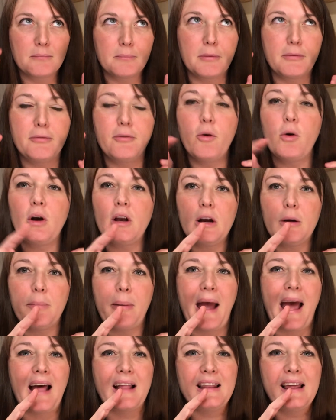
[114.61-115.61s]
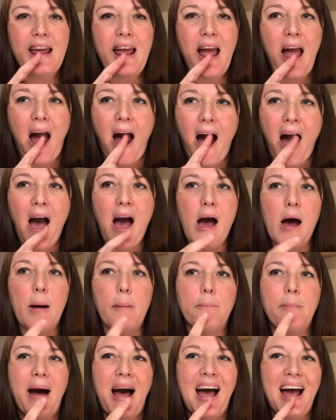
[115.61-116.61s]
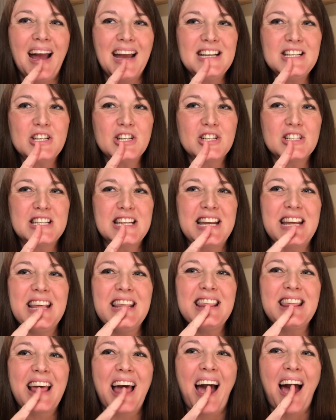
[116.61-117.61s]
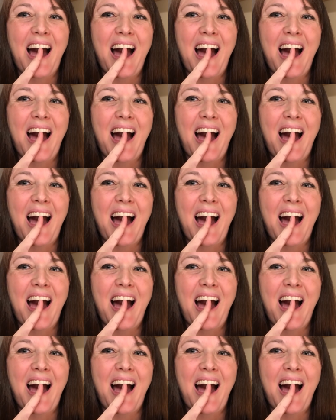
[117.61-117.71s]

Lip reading: before your palate, behind your teeth.